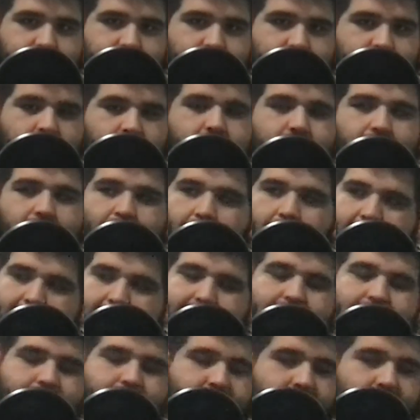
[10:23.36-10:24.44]
There's a
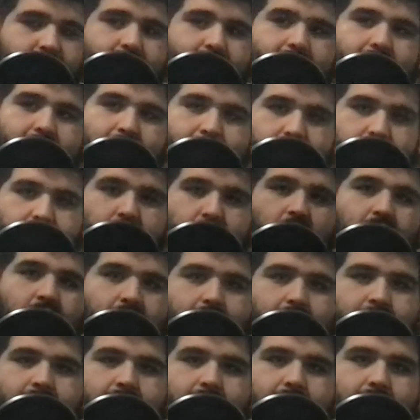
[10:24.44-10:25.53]
possibility there'll be
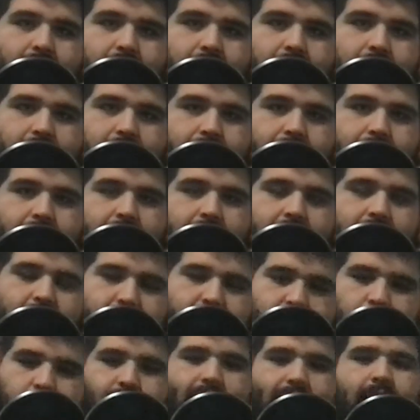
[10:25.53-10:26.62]
more, but
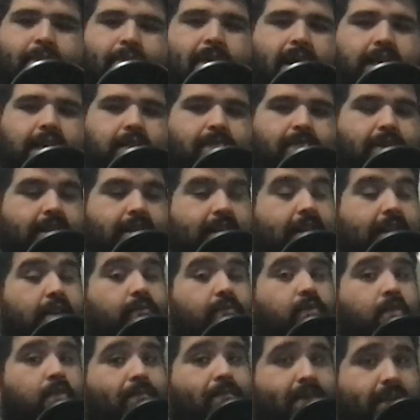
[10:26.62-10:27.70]
there's a greater possibility there
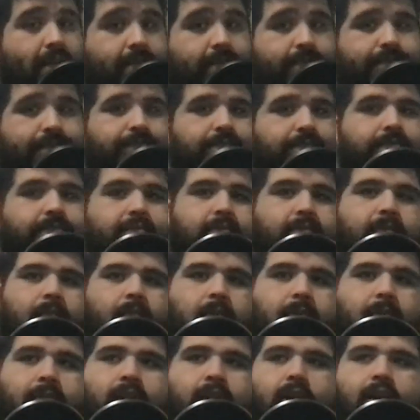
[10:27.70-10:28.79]
won't be.
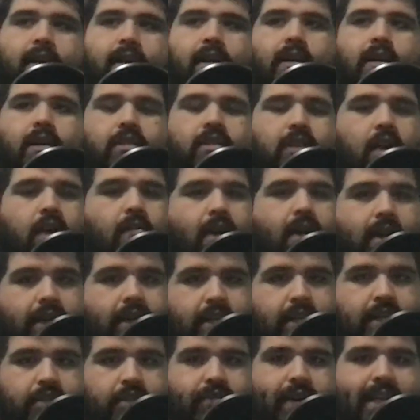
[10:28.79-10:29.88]
So I wanted
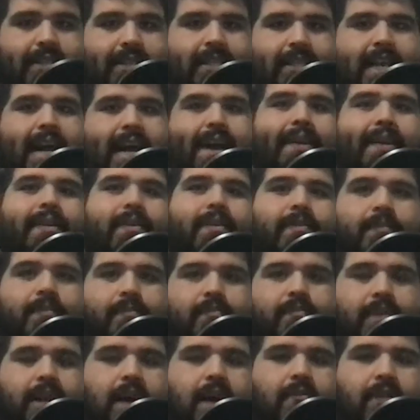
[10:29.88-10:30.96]
to address that.
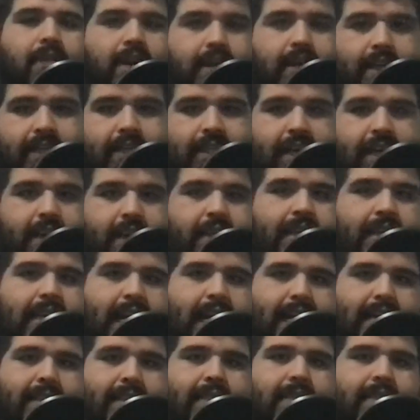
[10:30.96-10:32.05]
But I wanted to tell you
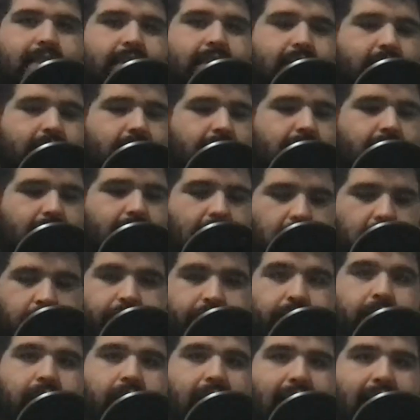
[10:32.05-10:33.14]
guys, hell
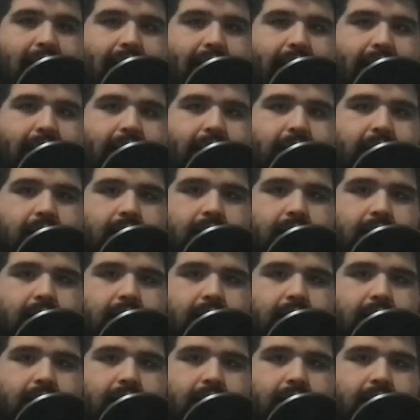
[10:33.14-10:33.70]
of a ride.